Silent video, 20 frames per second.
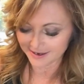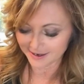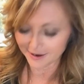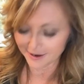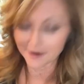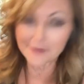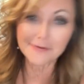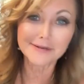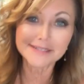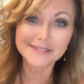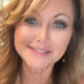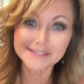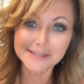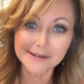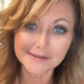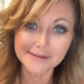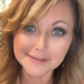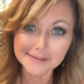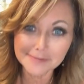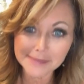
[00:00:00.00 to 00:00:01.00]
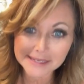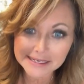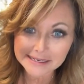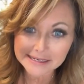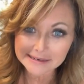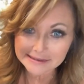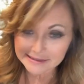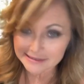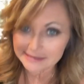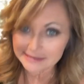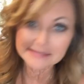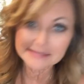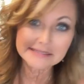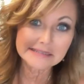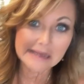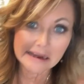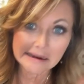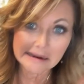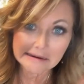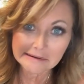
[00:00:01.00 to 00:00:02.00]
always tells me he's
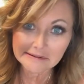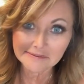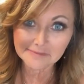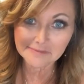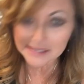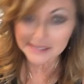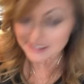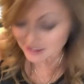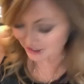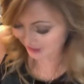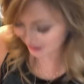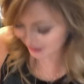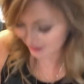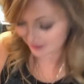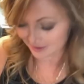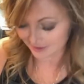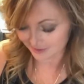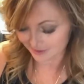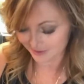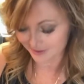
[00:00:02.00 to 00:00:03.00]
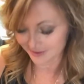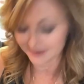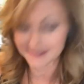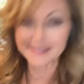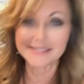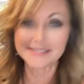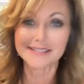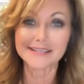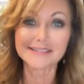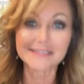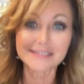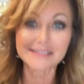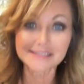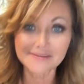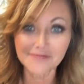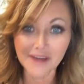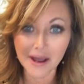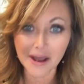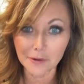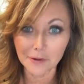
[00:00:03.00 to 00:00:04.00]
tired of my chicken. Says it's
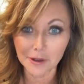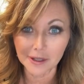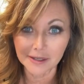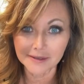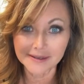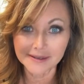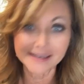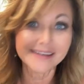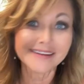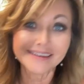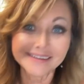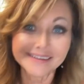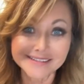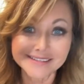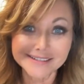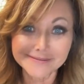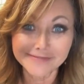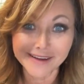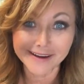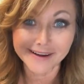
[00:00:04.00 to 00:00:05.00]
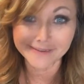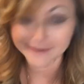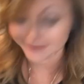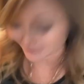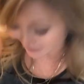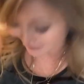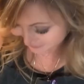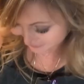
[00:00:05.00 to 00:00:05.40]
foul. It is foul.